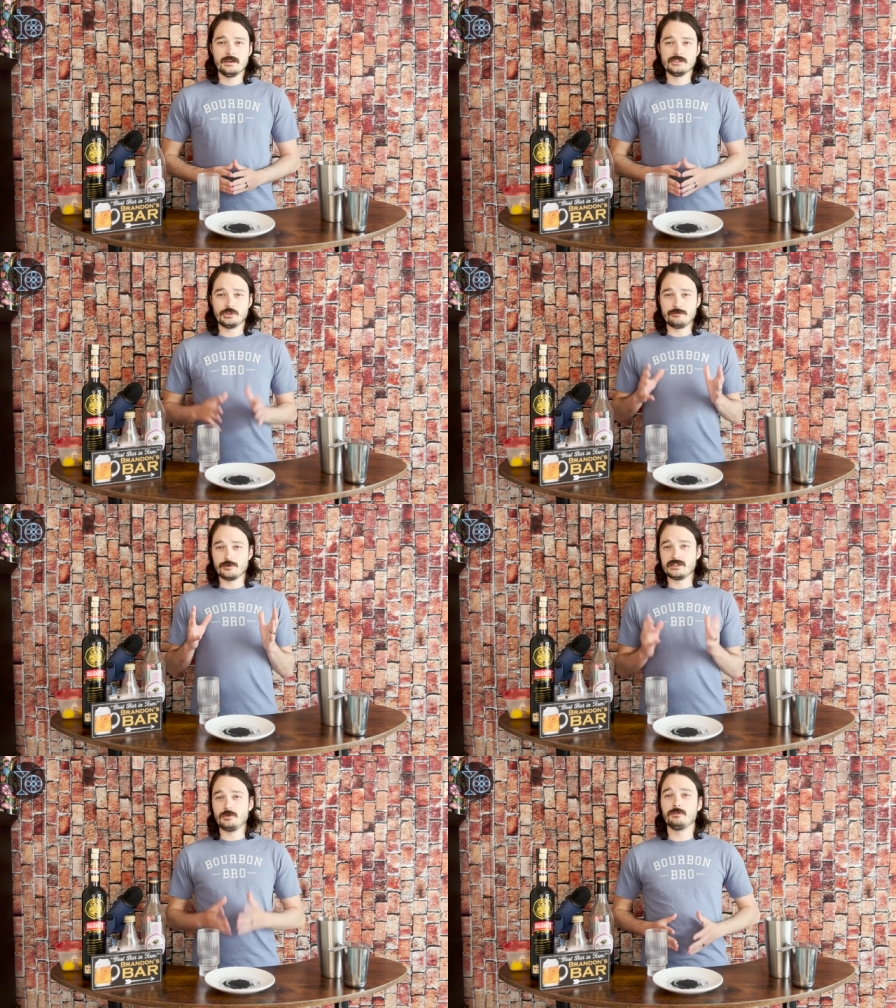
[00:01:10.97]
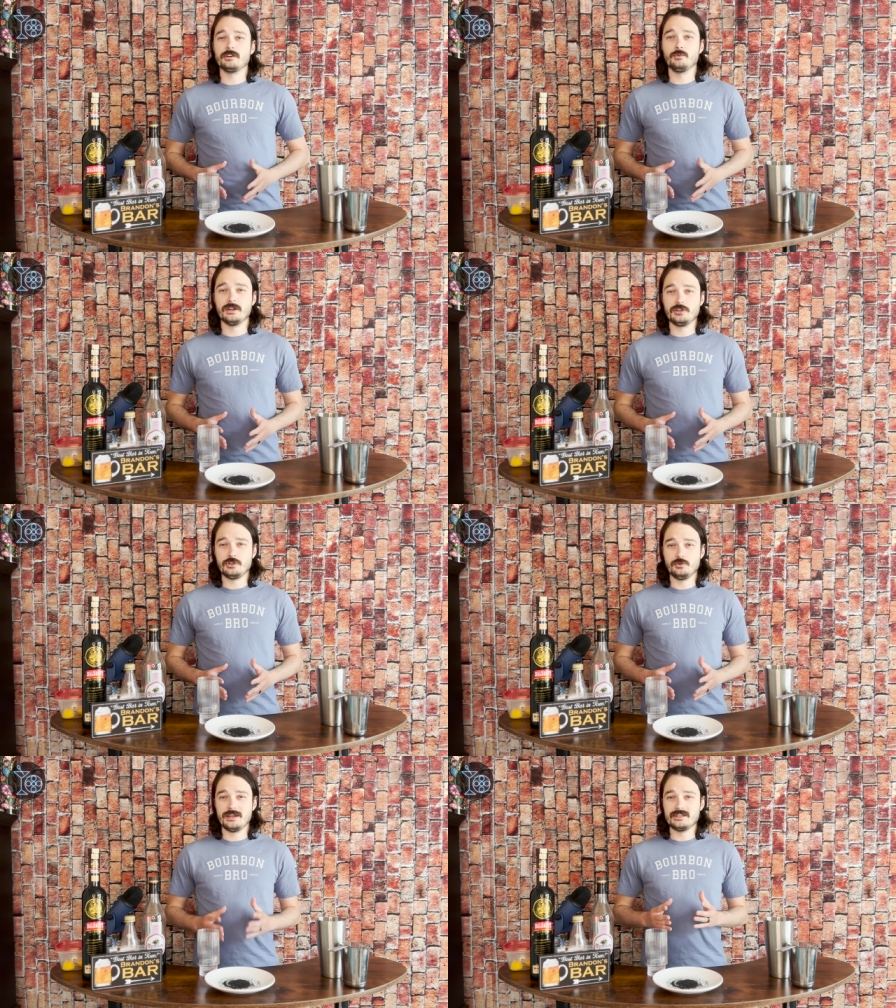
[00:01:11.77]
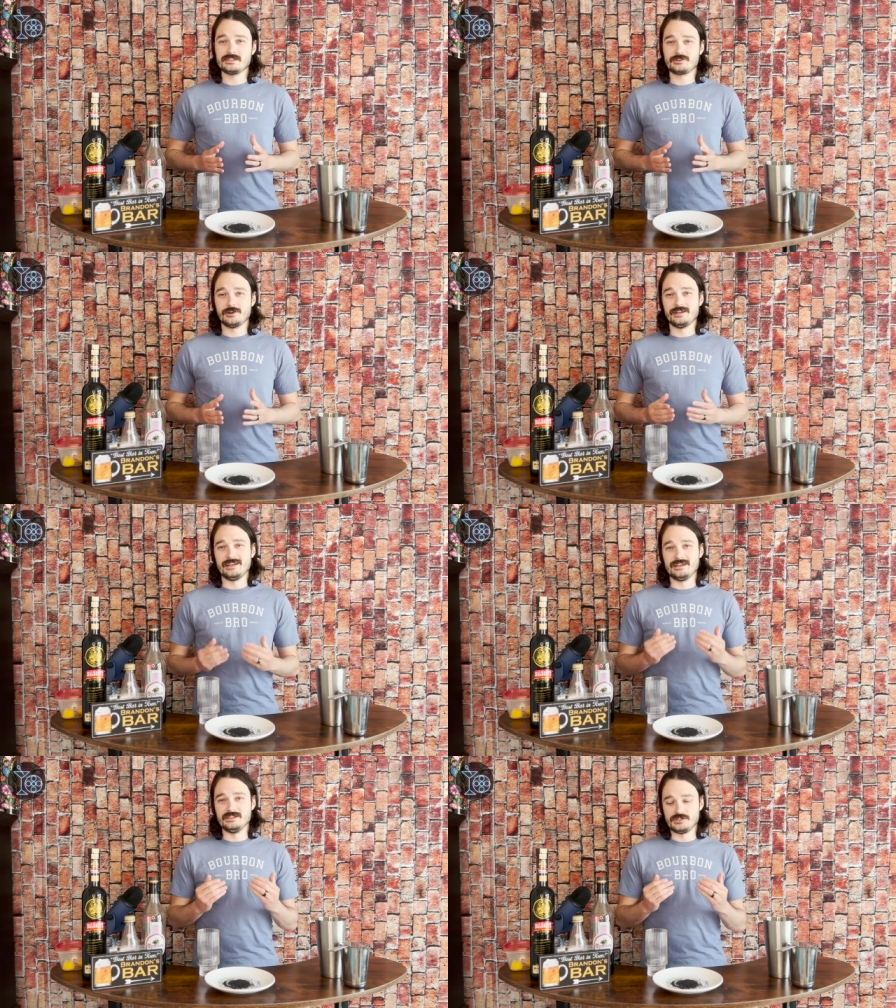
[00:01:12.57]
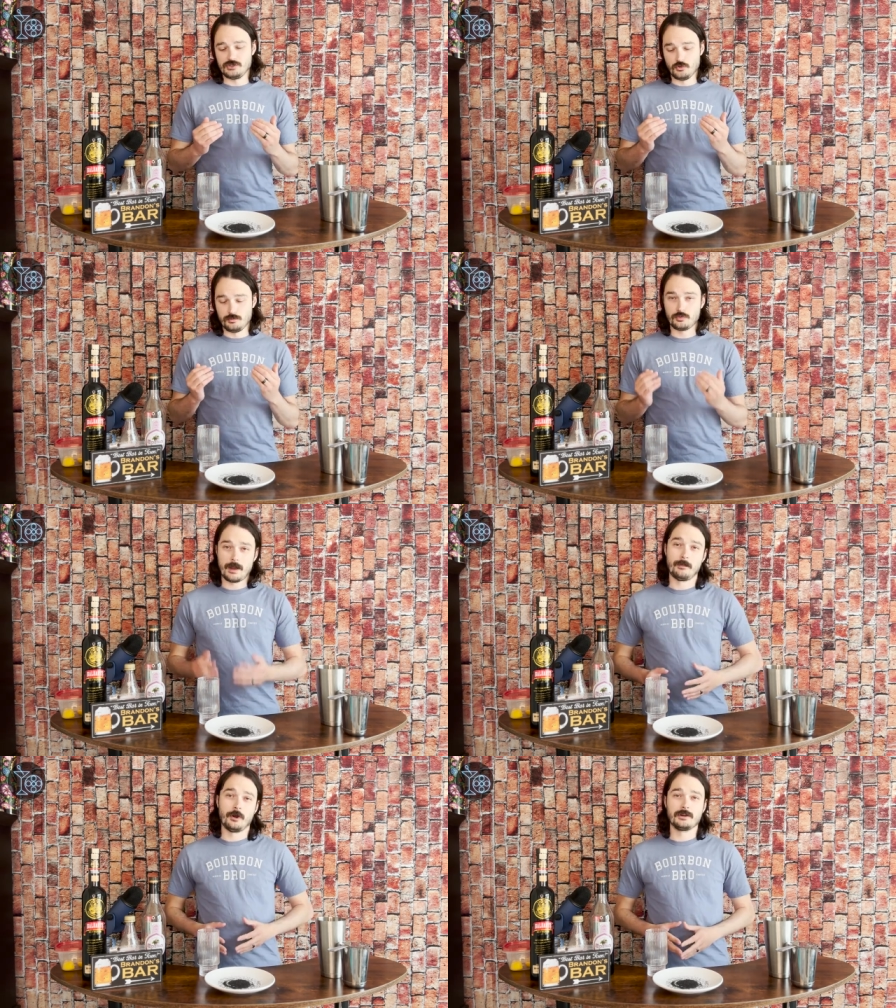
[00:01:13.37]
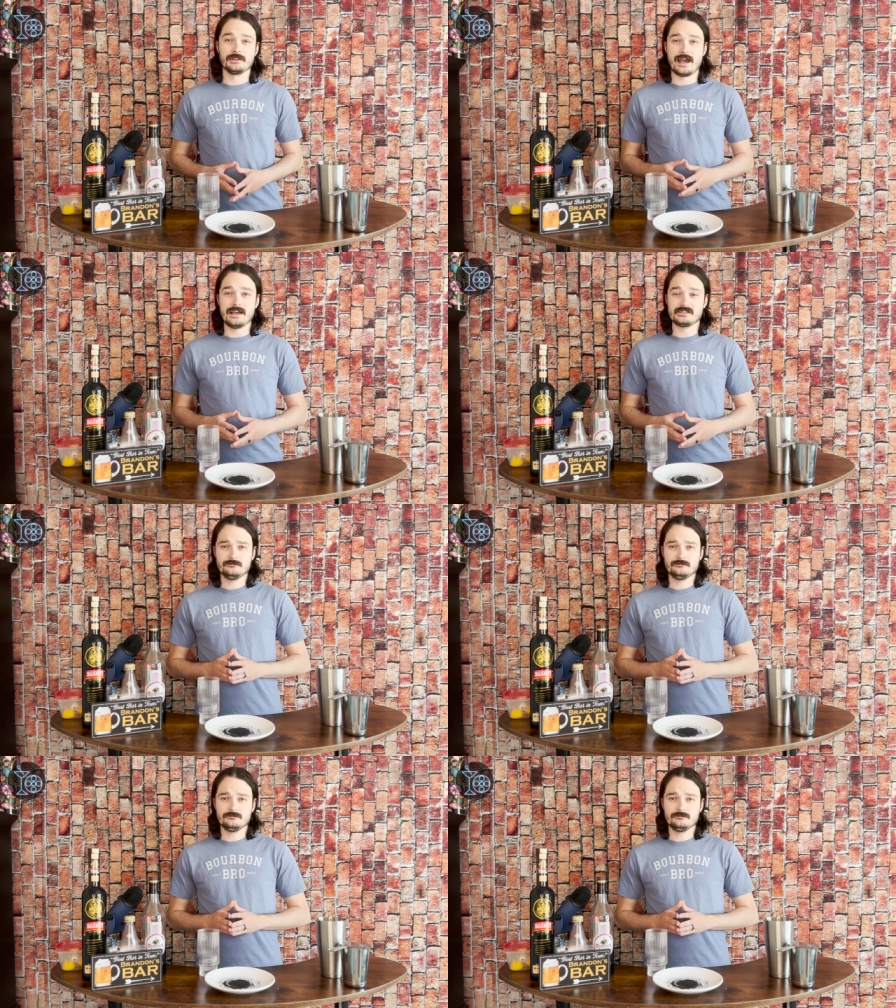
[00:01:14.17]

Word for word: So the first thing we're gonna wanna do to get started is to prep our glass.